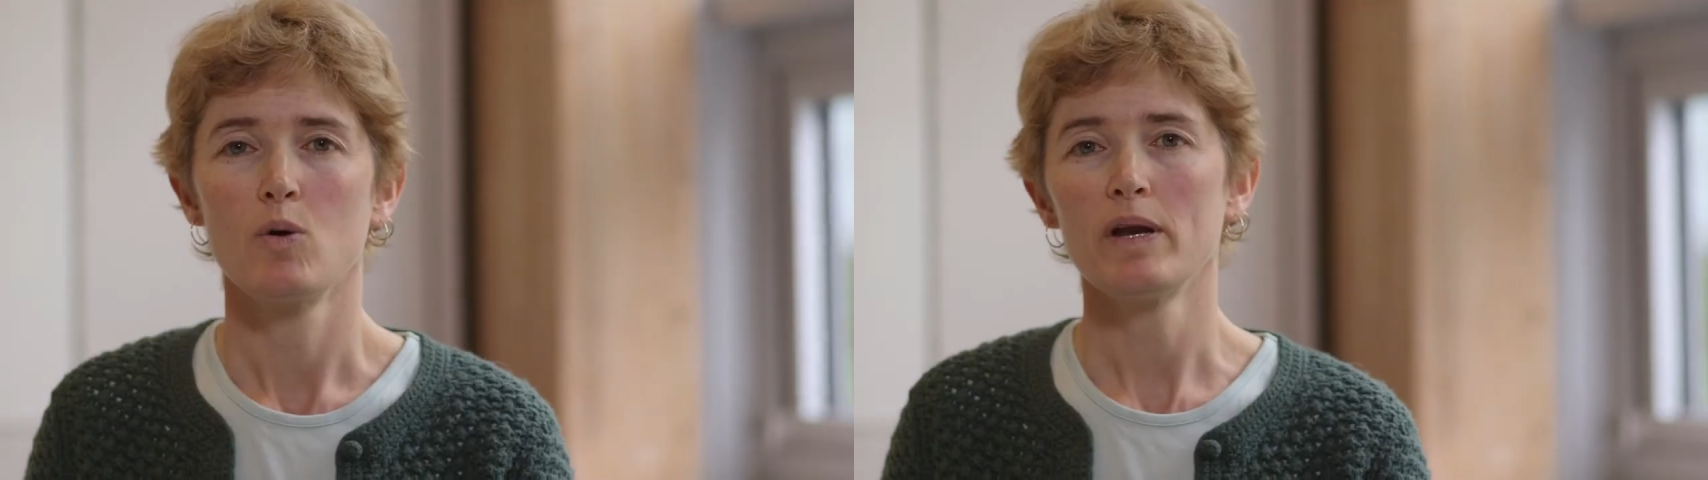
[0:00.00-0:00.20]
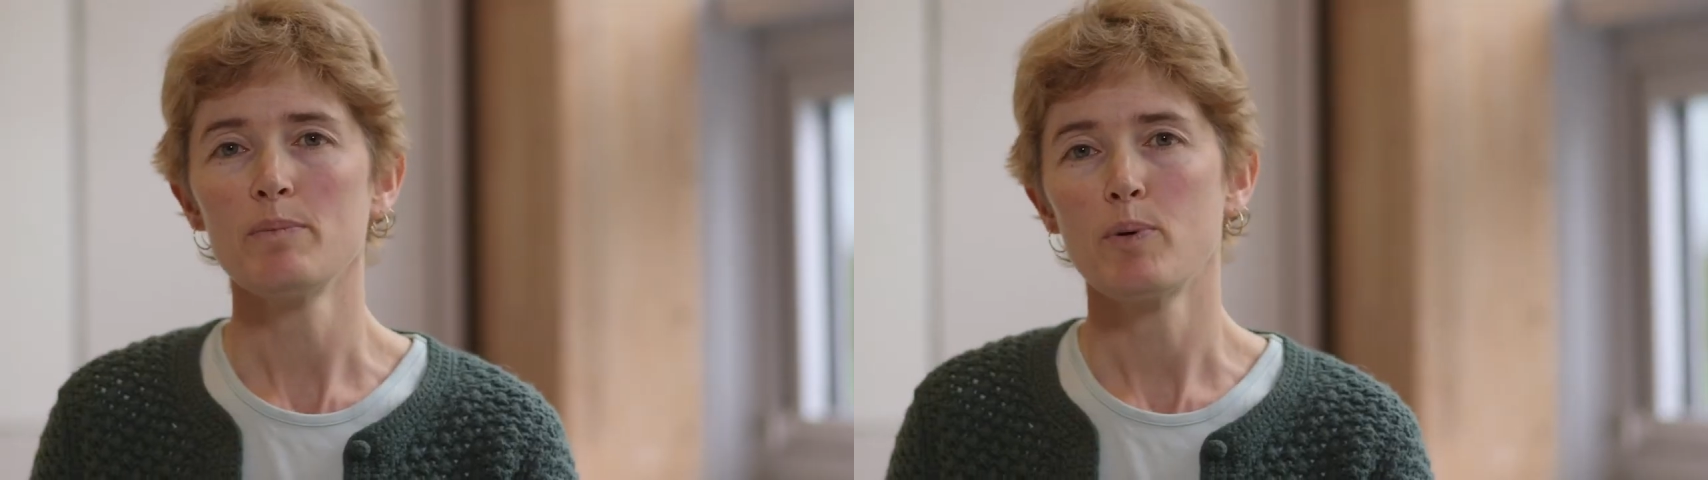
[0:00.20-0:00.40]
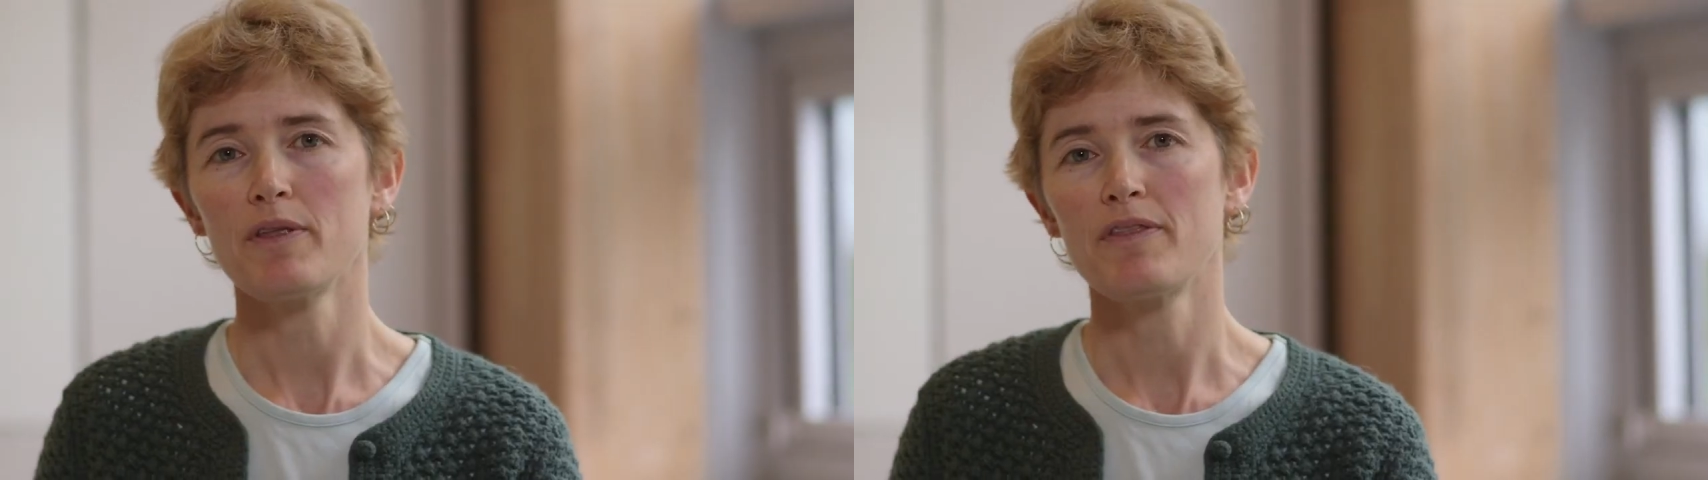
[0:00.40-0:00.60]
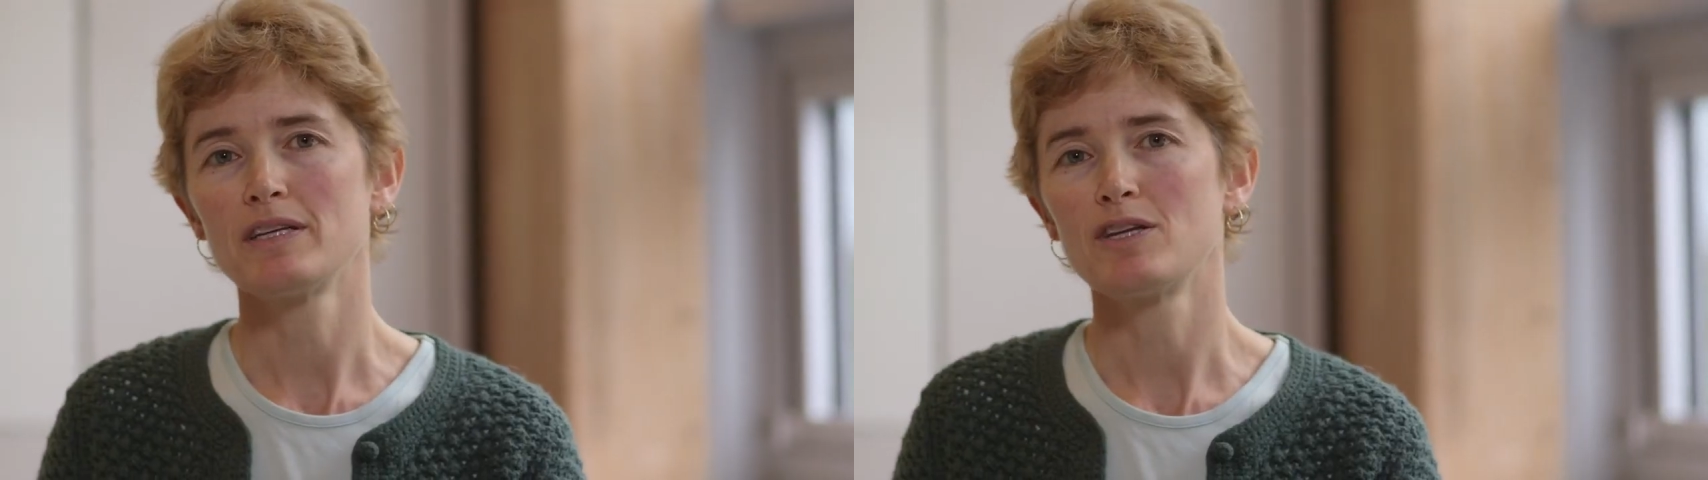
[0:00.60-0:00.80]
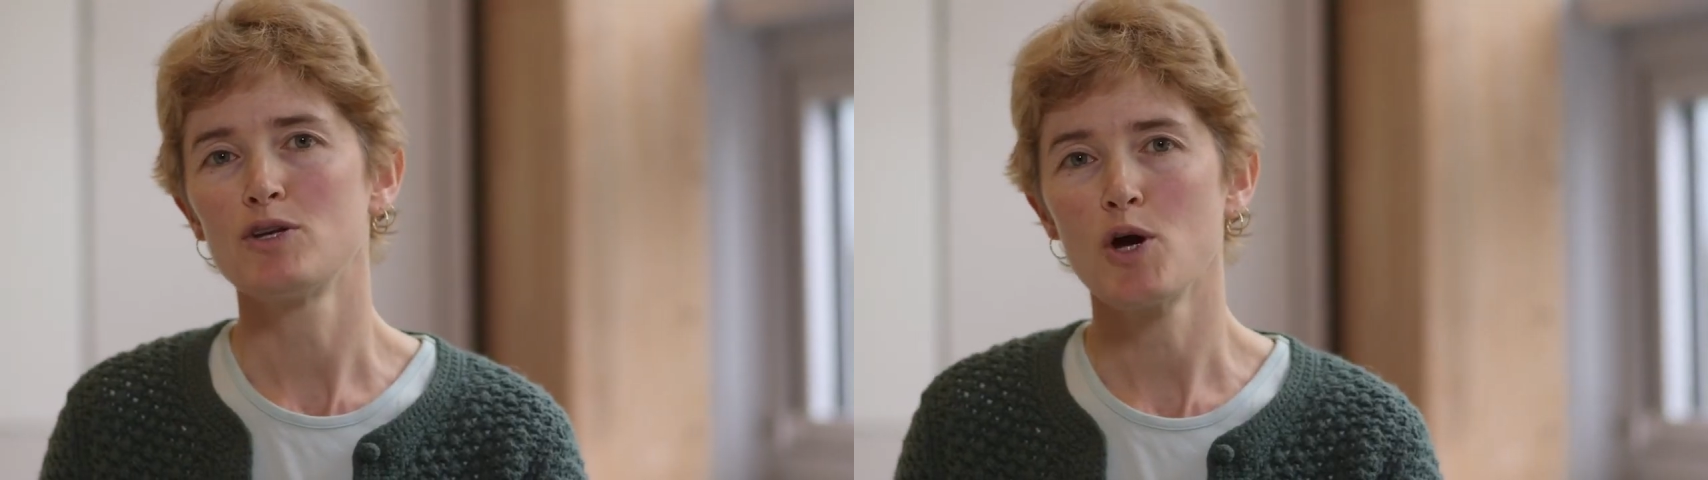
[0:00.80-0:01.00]
One important
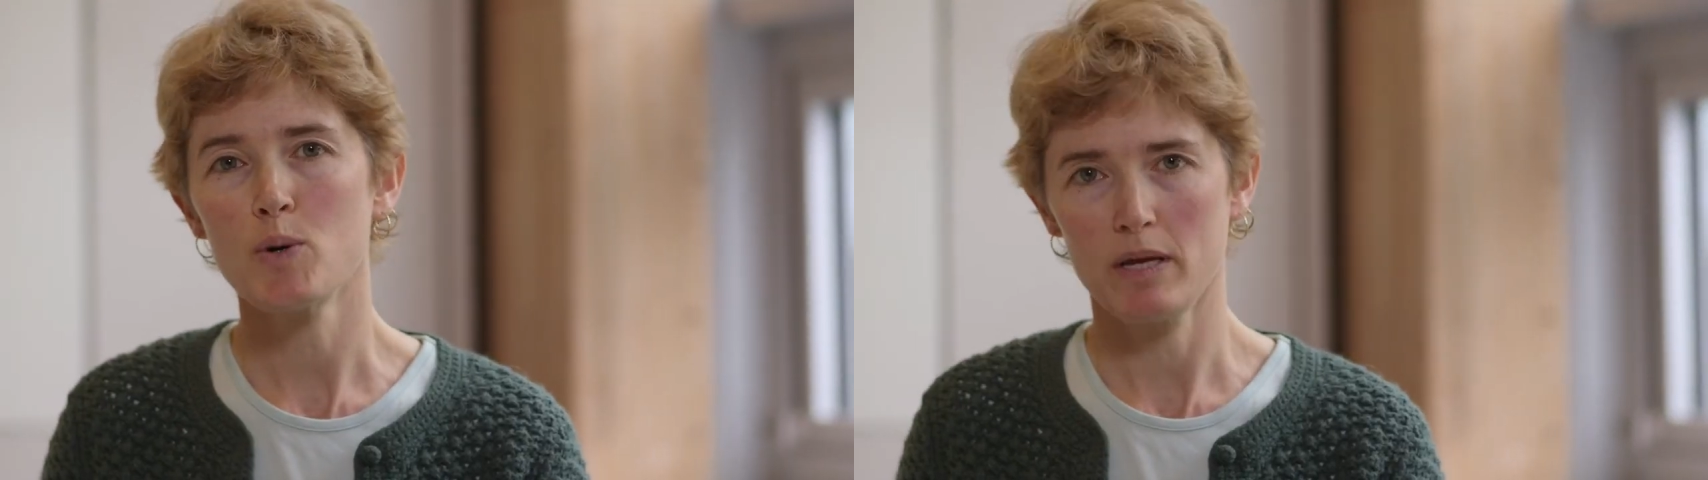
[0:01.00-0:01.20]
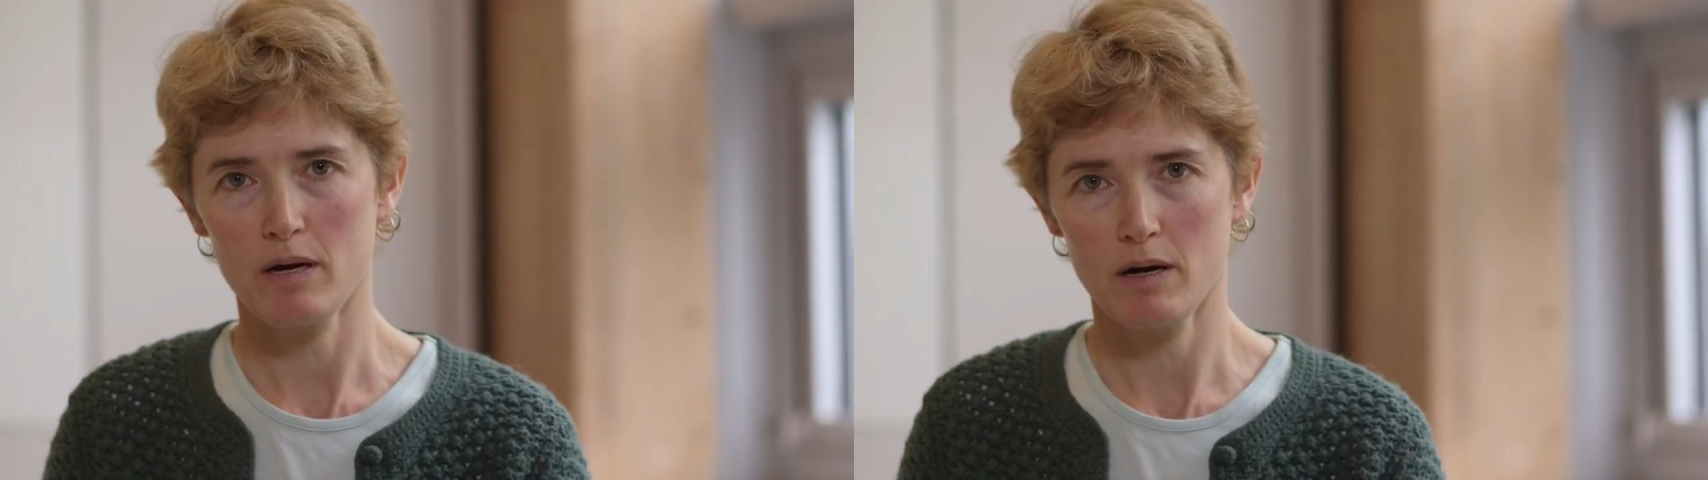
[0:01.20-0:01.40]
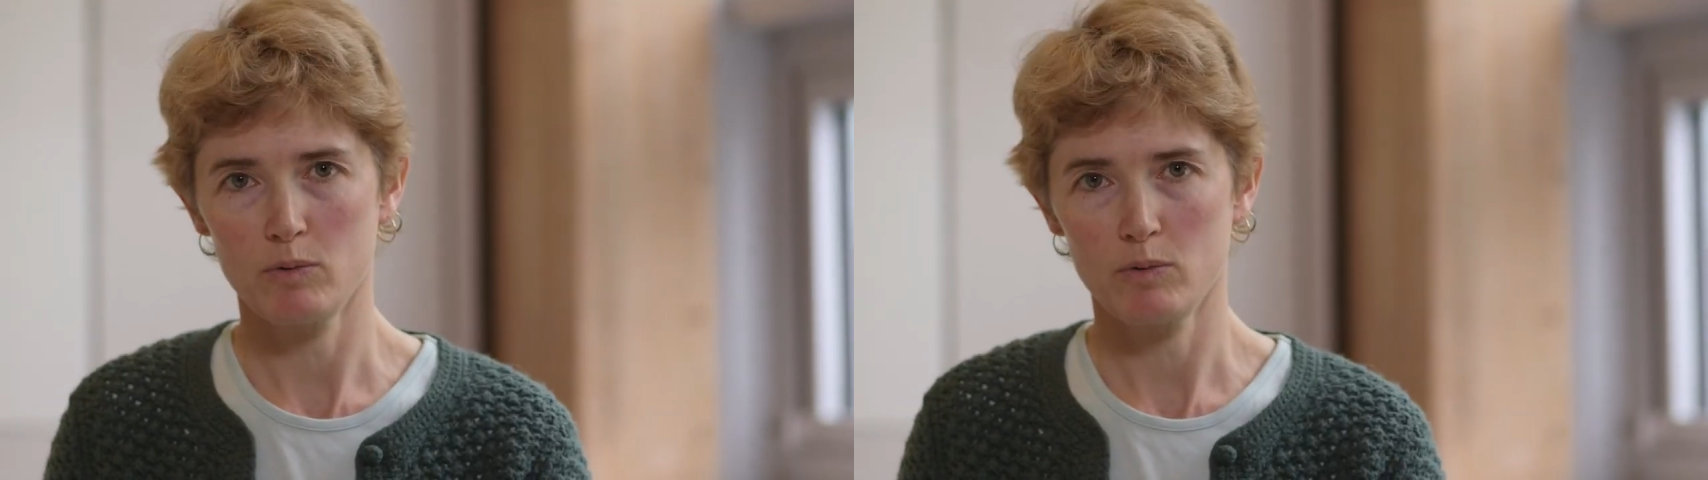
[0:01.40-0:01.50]
thing to note here,